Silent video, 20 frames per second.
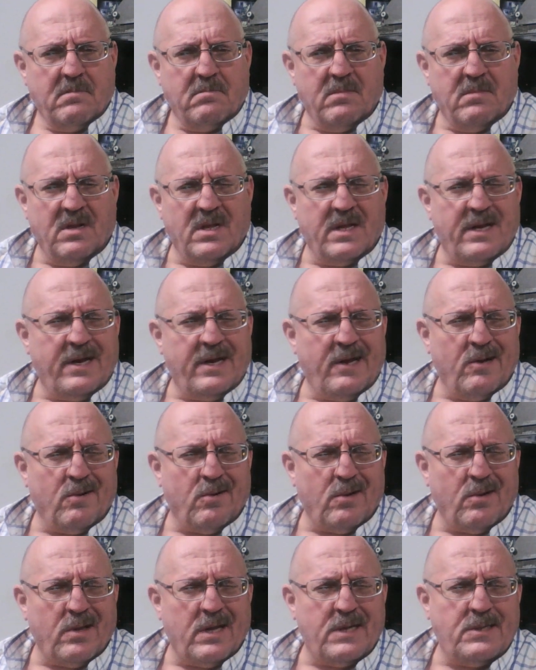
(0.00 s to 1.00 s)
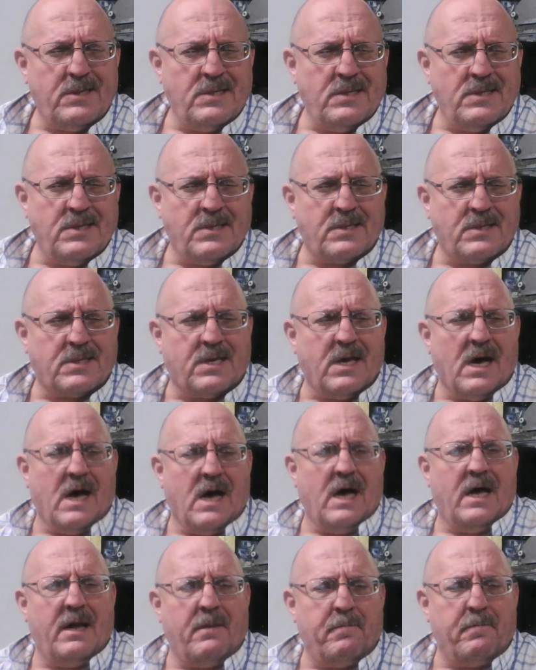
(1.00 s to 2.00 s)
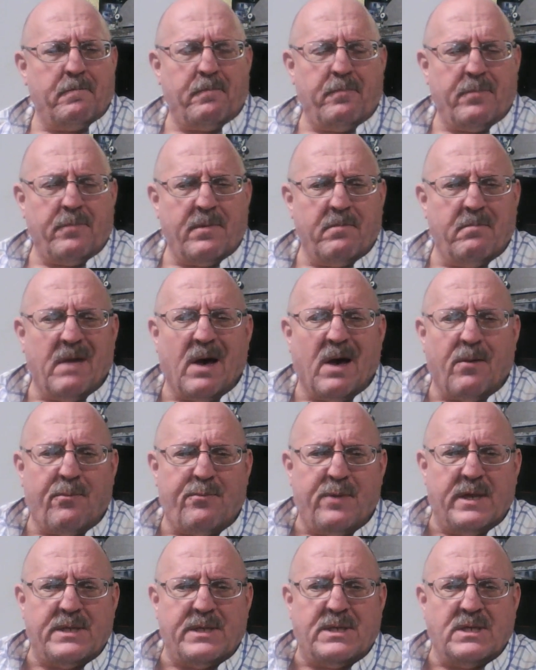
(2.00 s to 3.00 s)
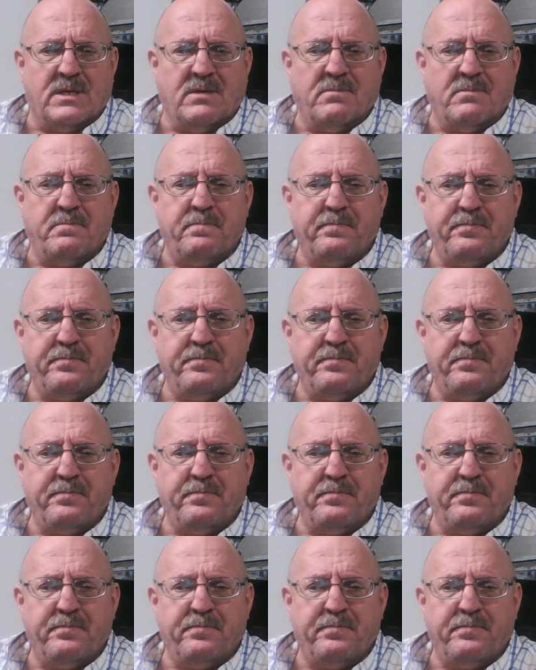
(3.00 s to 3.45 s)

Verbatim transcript: Millennial Legends guy about fishing.